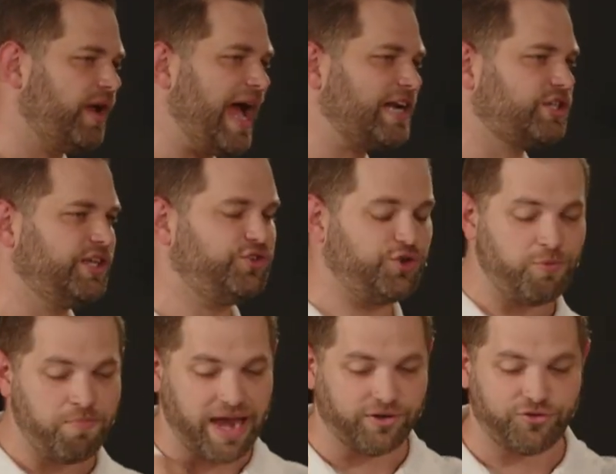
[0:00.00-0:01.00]
were actually
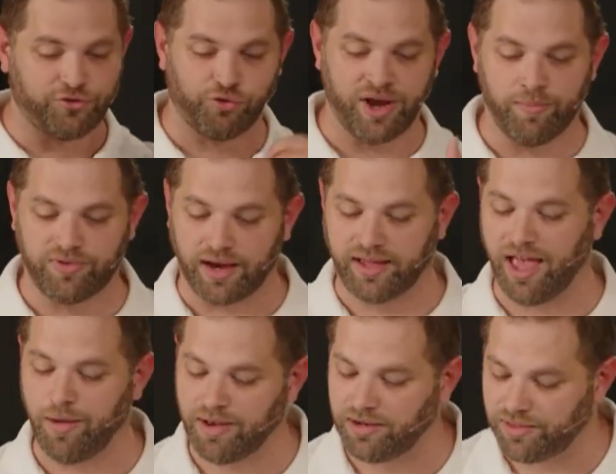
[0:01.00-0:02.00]
two main streams that
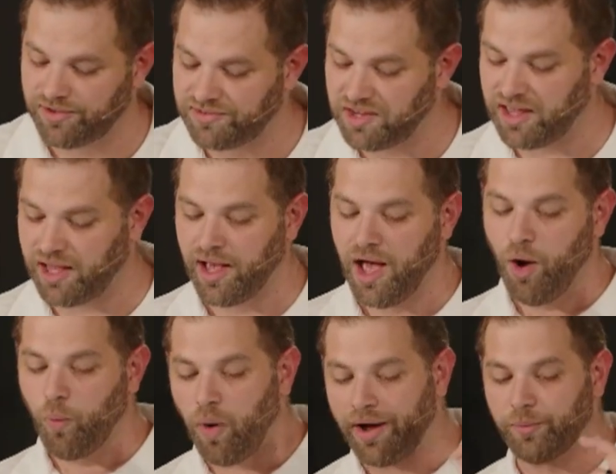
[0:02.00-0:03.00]
came into the city.
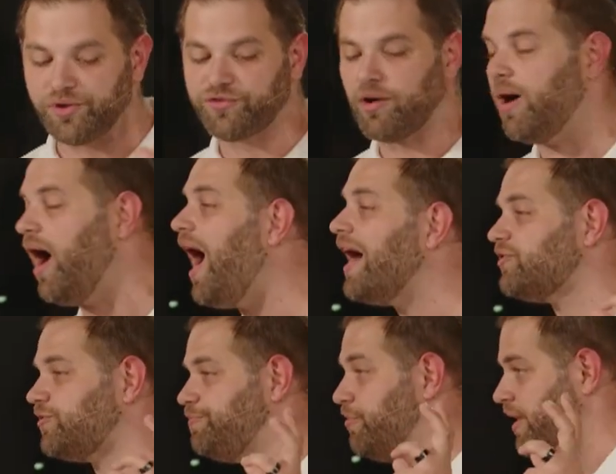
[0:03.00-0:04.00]
One was from a
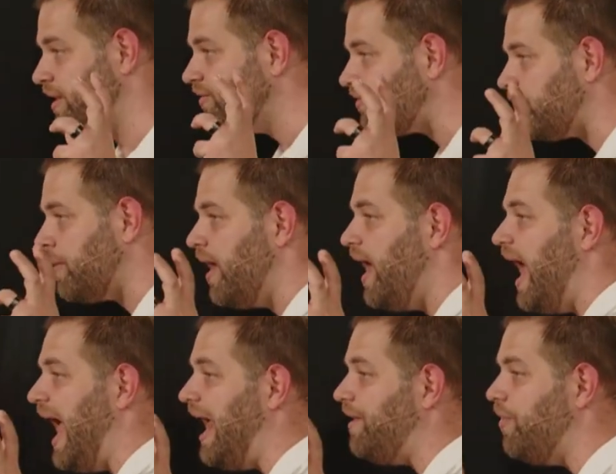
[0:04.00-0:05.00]
hot springs,
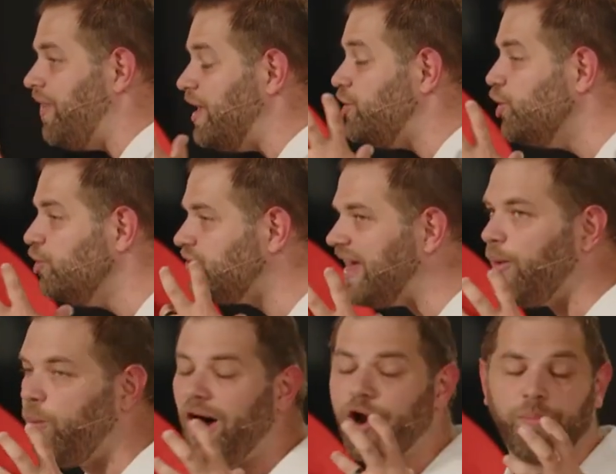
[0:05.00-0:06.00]
and they used
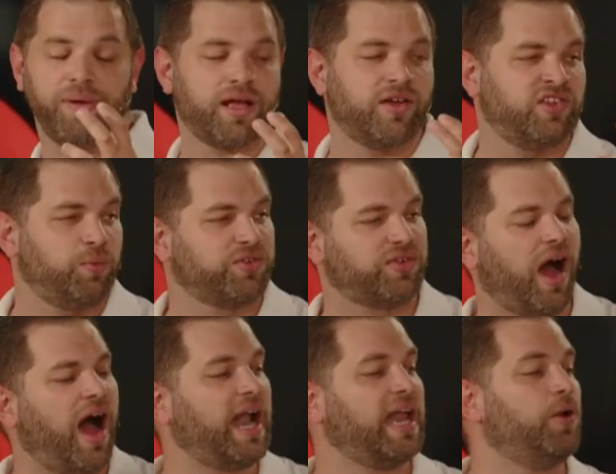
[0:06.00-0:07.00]
that water because it was
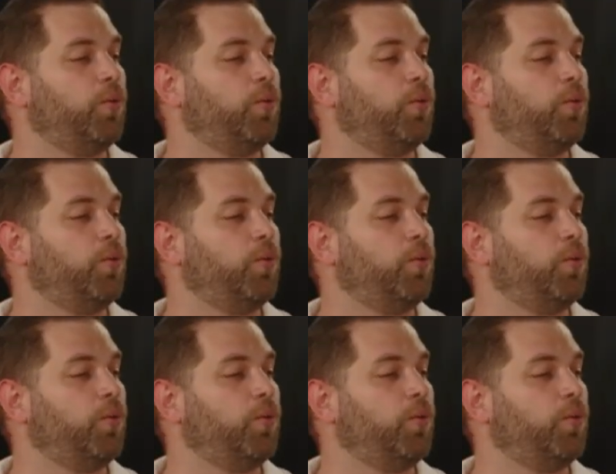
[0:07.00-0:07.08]
hot.